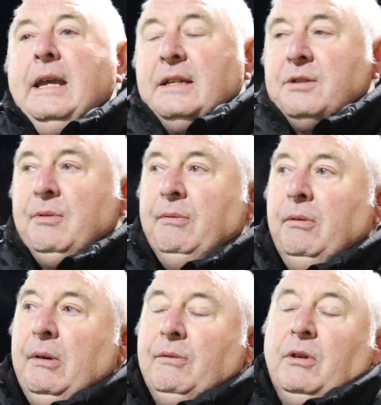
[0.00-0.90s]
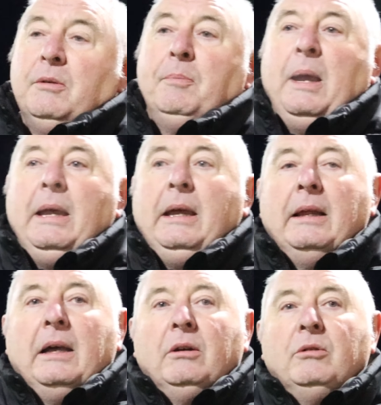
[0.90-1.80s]
Yes, we've got to pay
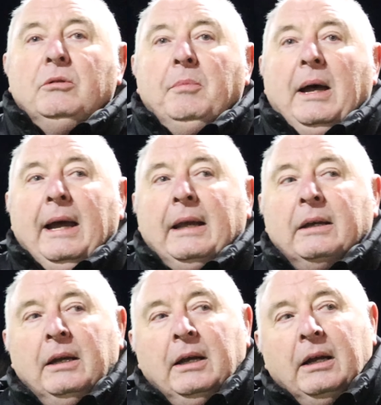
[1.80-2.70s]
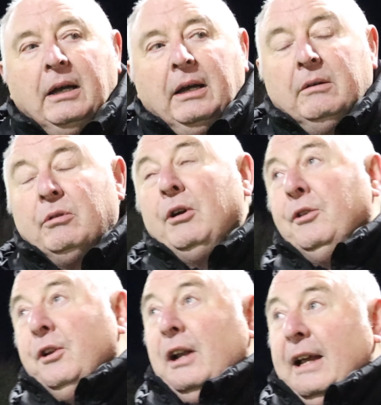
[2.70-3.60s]
that loan back. We're
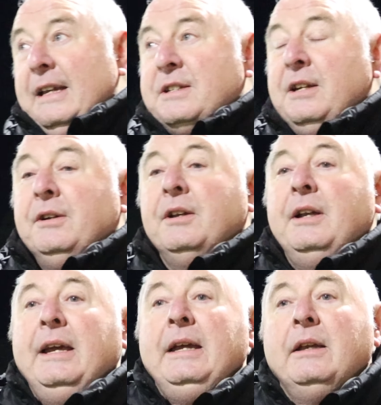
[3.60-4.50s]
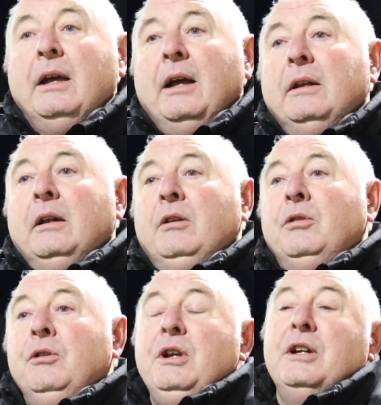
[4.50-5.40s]
under the lights here tonight, and
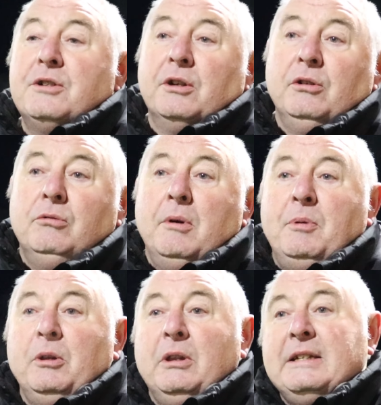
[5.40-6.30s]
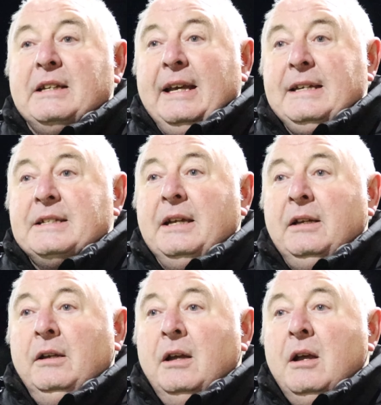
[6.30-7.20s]
2 years ago we put these lights
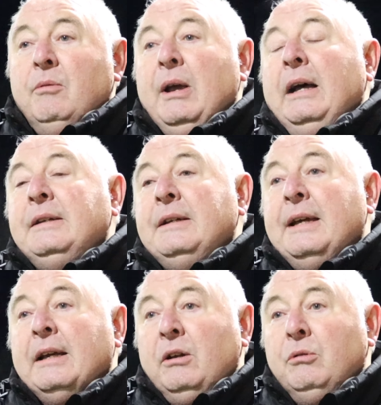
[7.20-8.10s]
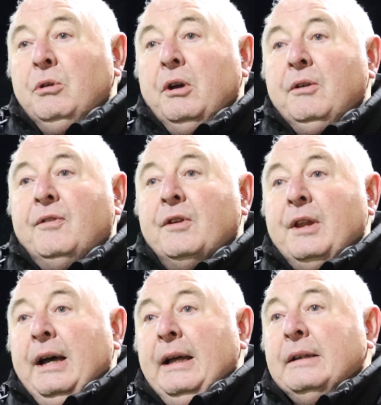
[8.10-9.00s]
in. We had to take a loan out for
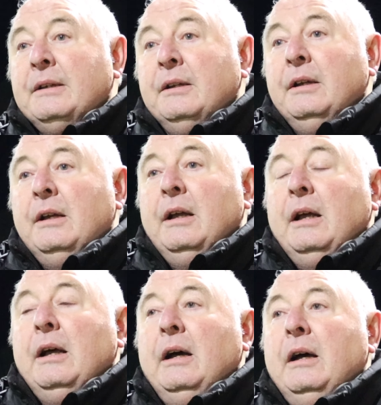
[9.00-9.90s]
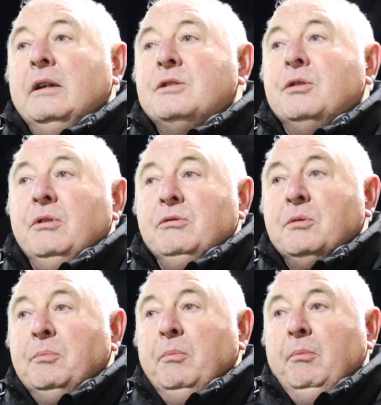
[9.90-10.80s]
that. So
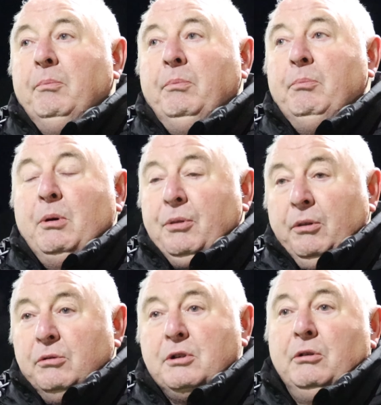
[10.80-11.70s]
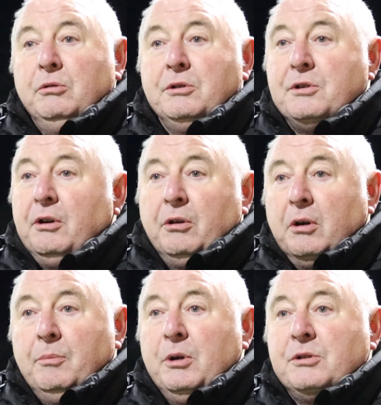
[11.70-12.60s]
both of those loans are on
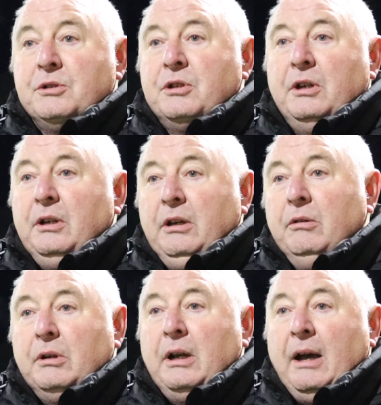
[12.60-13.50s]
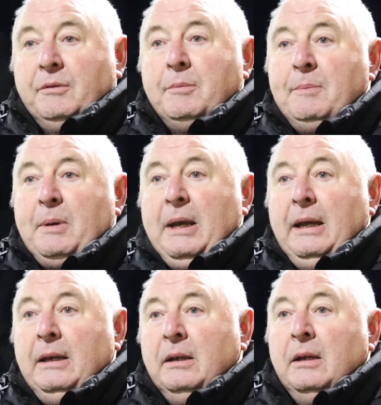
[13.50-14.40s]
our books, and have to be
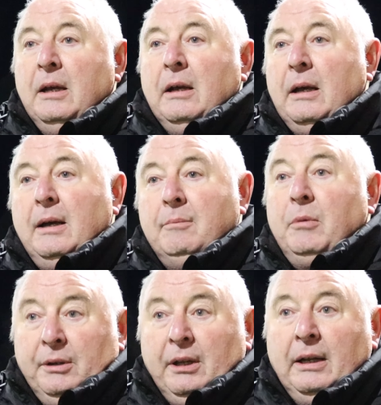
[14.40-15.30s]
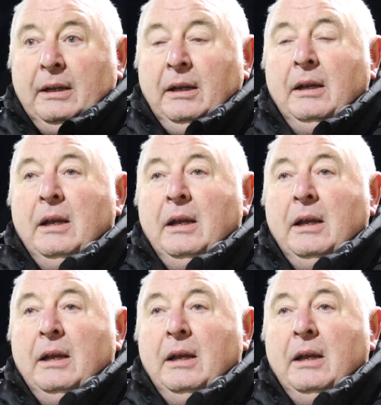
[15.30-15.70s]
paid monthly.